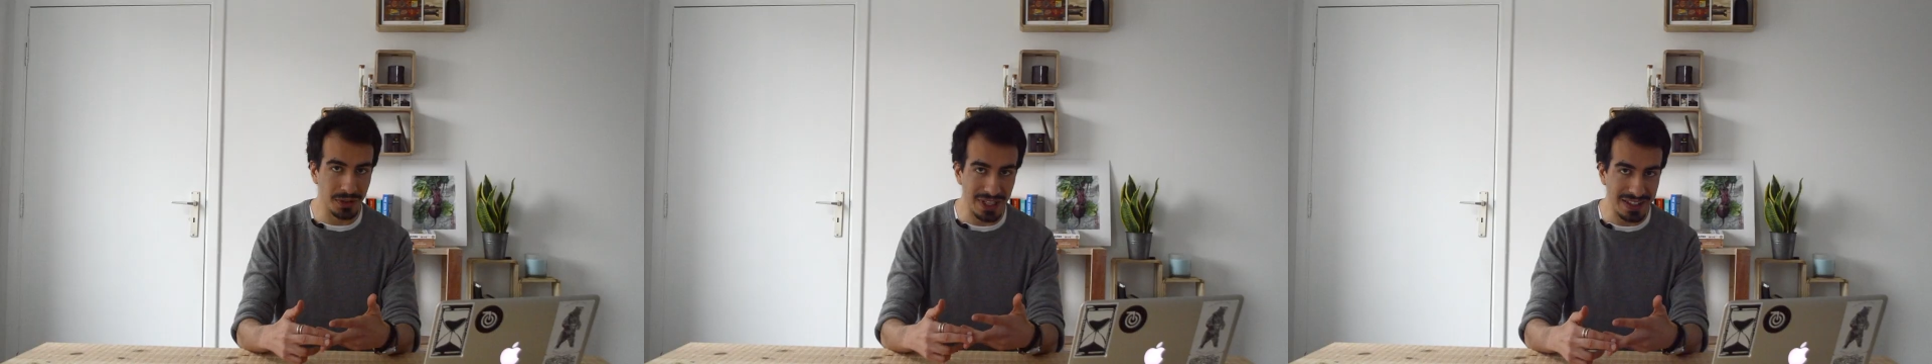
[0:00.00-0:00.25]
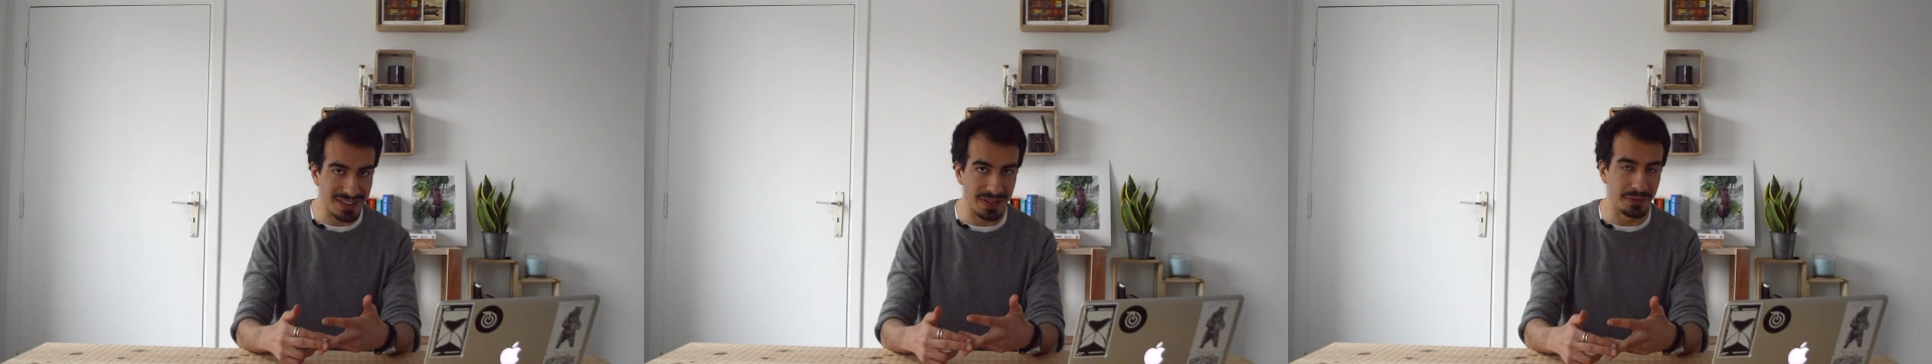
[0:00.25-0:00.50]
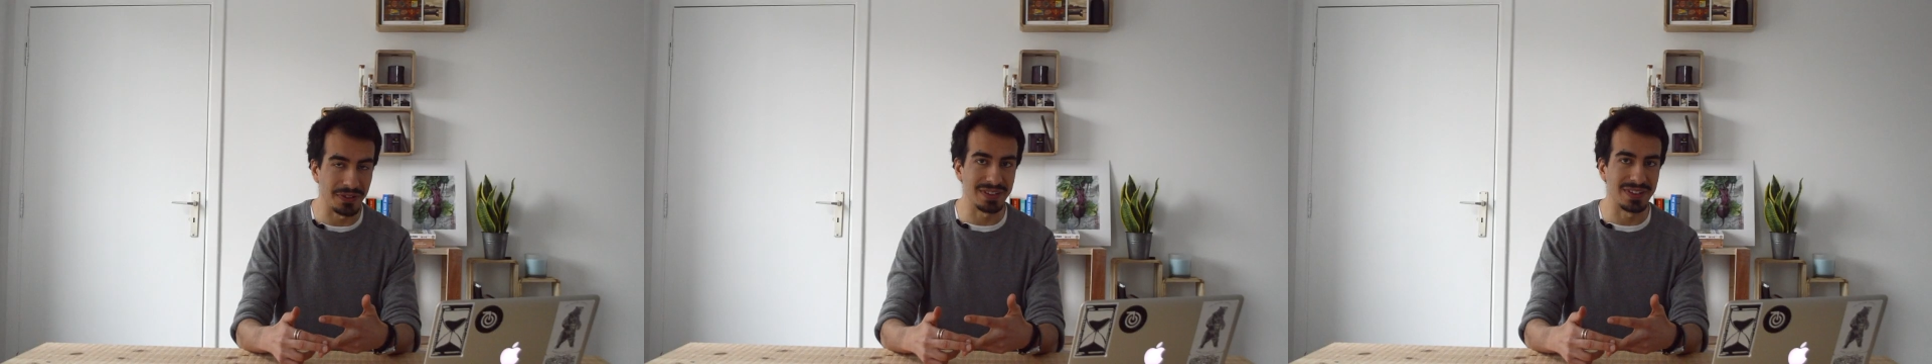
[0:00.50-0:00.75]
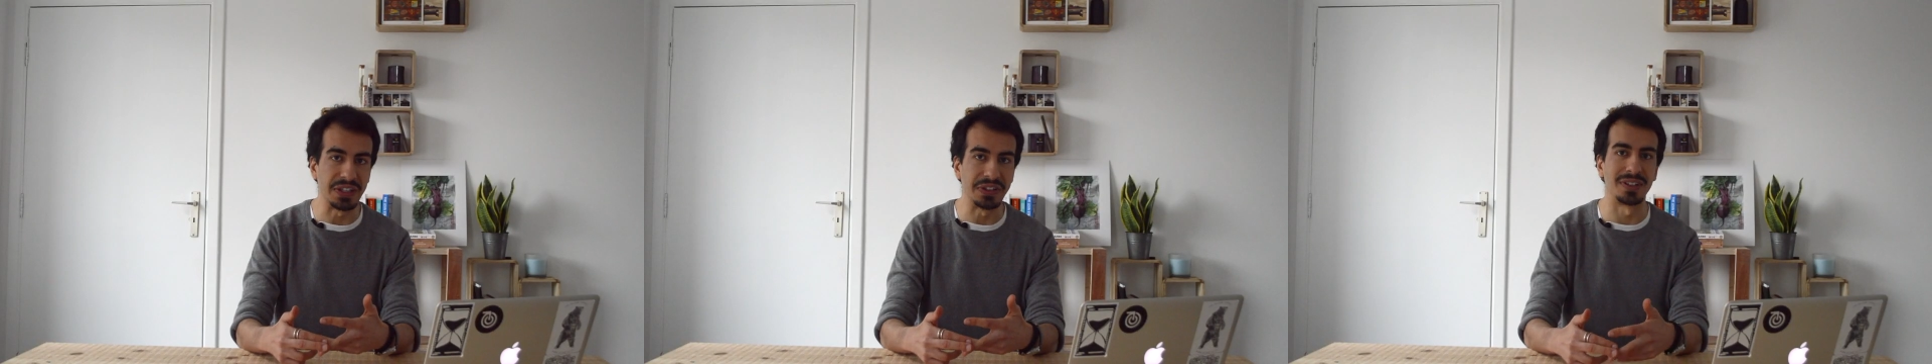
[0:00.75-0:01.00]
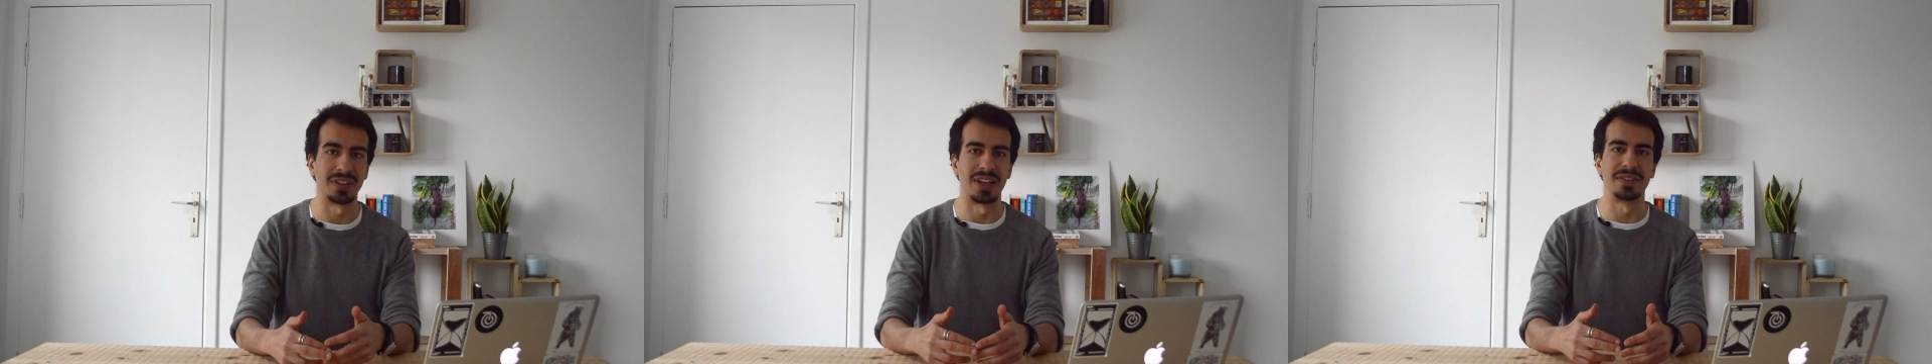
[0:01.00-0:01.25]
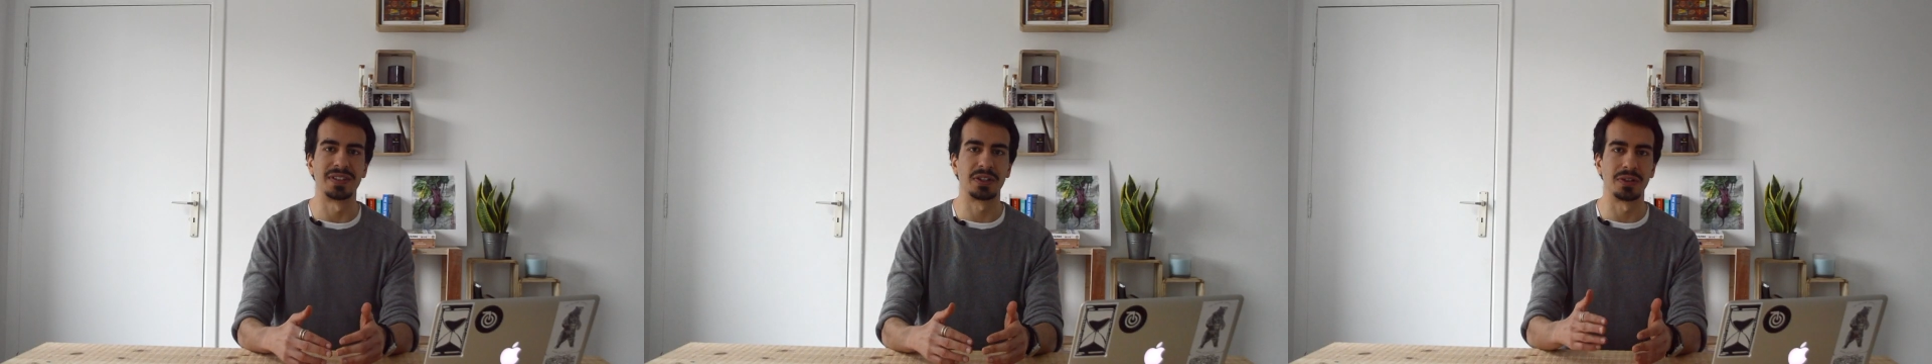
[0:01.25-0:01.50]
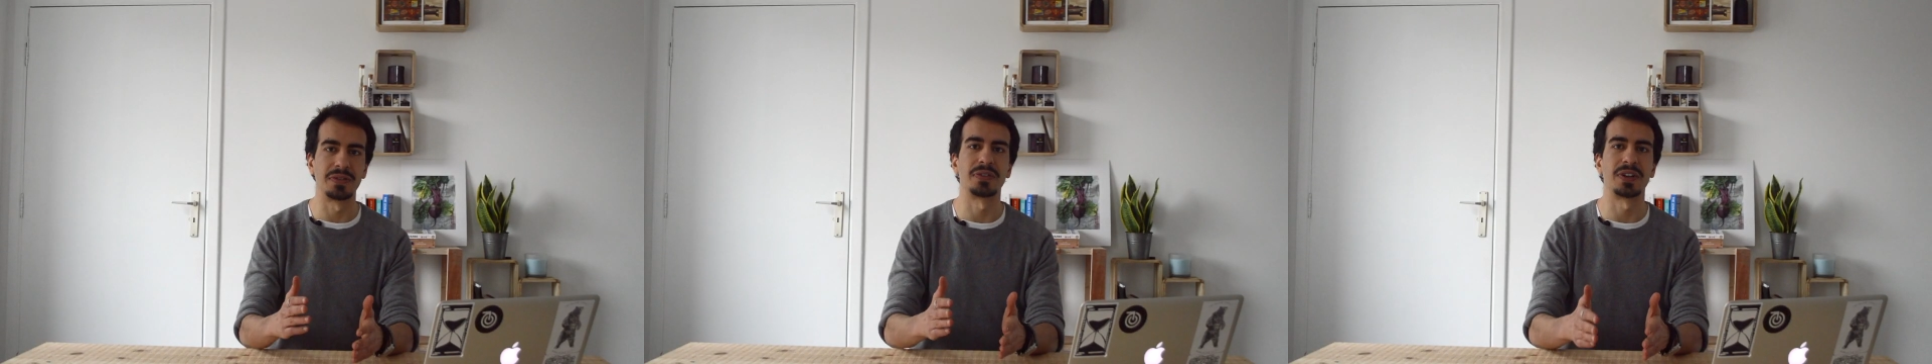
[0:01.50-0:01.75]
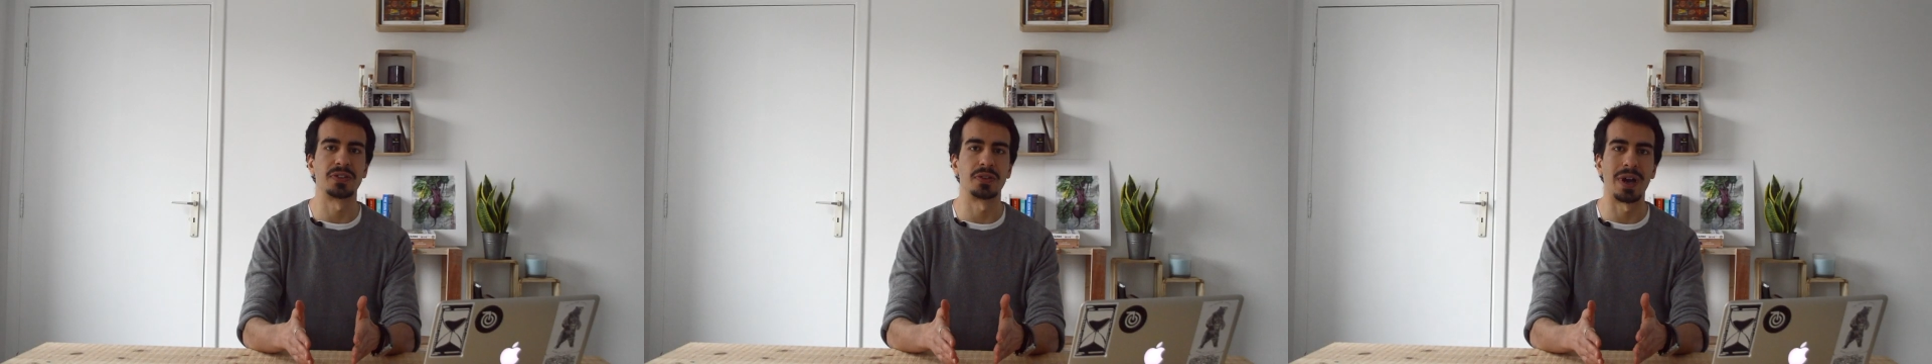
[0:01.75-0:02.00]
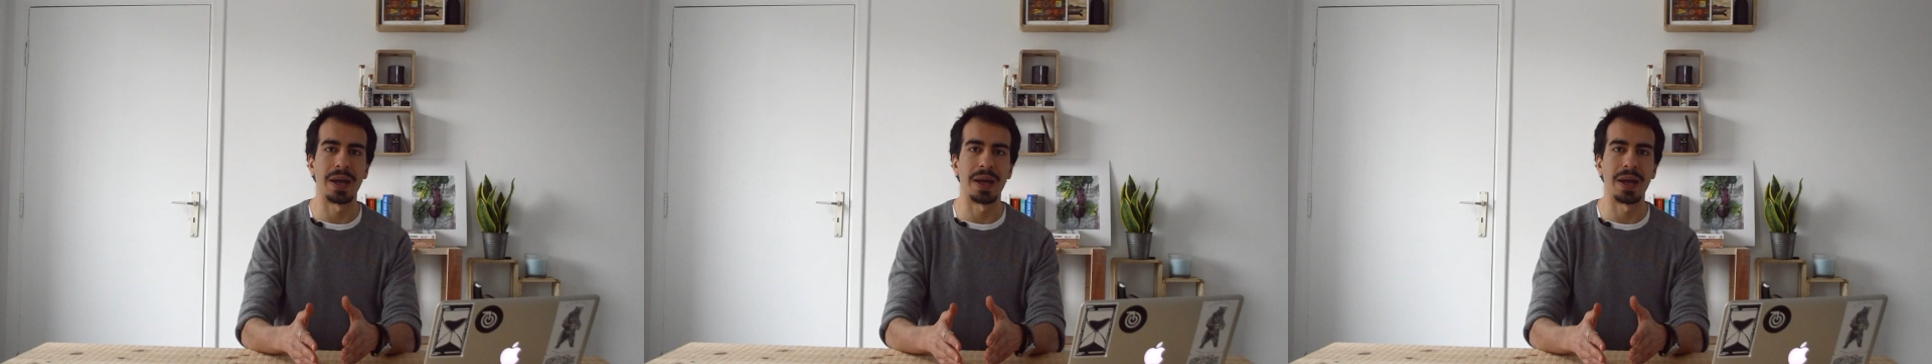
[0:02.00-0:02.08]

get something done, and they're gonna find your